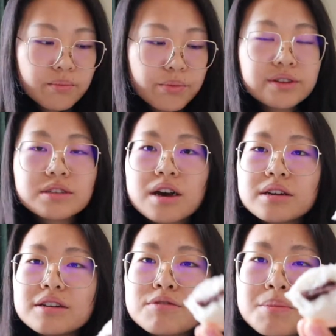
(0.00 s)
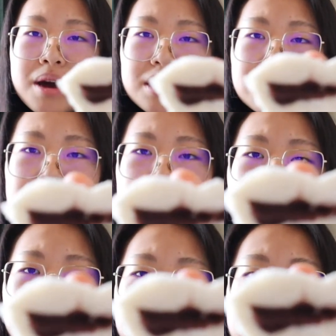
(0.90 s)
This kind of reminds me
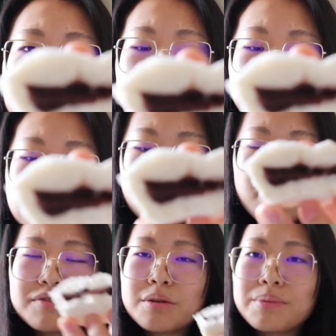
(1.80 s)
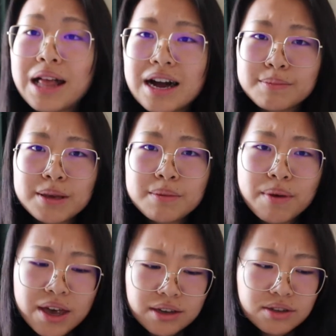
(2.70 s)
like of a black bean
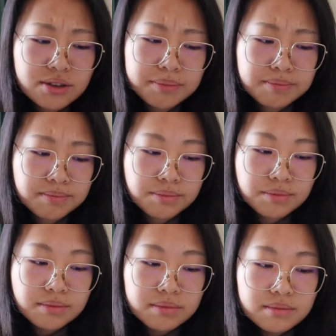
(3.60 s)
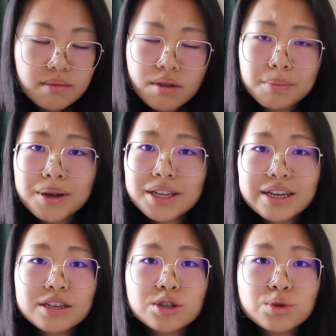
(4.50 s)
paste, but
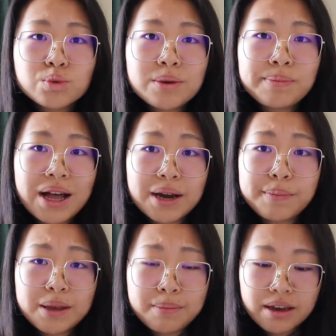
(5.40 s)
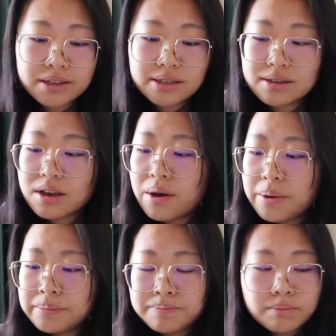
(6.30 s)
like a sweet black bean paste.
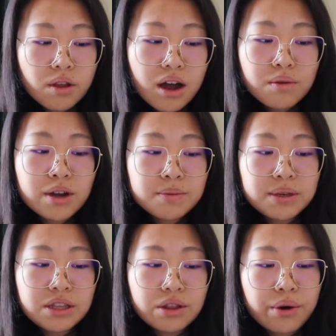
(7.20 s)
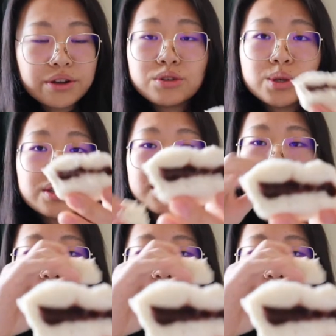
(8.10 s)
Not red bean though, as you can see